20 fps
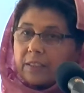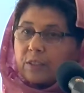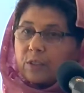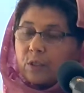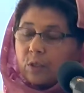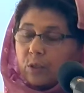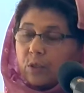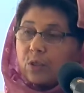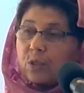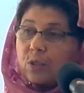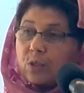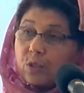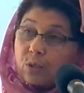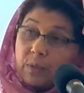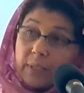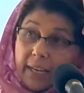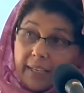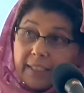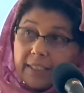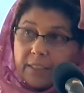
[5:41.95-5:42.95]
those two
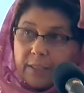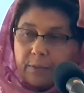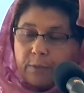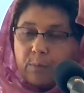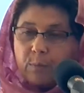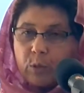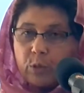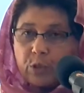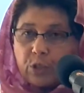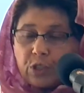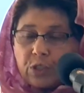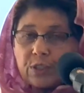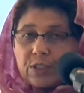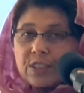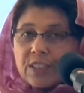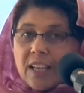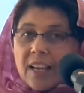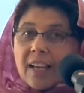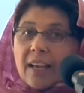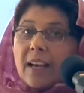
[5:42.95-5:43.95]
negative emotions.